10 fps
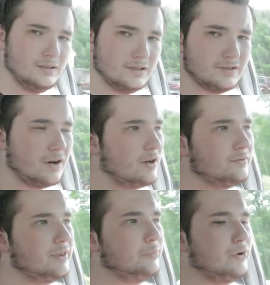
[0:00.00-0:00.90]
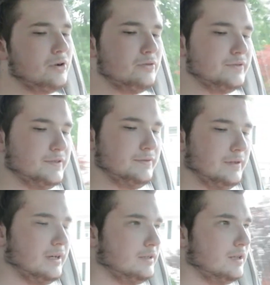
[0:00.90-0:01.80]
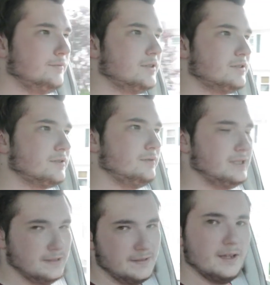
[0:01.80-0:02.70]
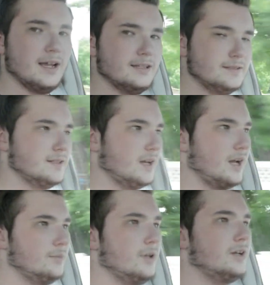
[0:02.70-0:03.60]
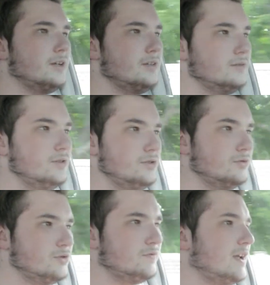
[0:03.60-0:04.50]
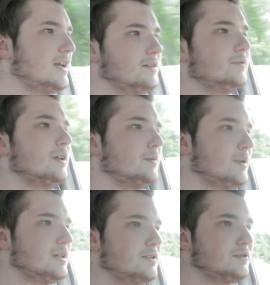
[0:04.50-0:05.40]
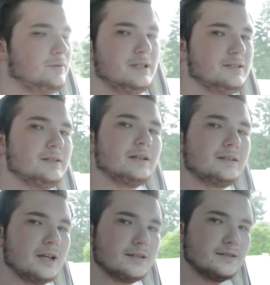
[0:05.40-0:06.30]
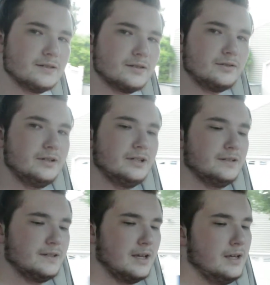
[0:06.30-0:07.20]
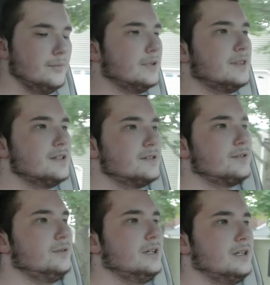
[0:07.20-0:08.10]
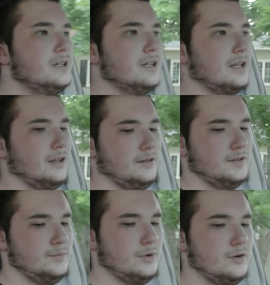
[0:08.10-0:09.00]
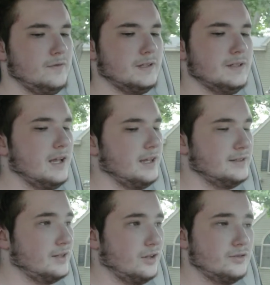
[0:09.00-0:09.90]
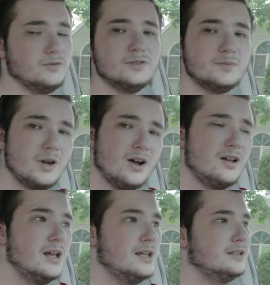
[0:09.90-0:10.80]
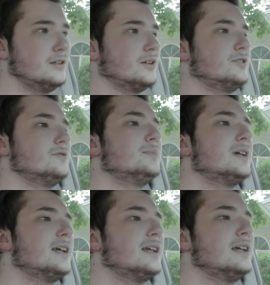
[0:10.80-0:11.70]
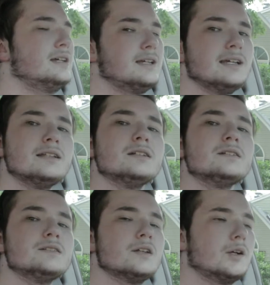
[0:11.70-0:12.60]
Let's start off with the pros. I love the screen size. I'm not a huge fan of like big screens like Tesla screens, but this screen is perfect size. Not too small, not too big. It is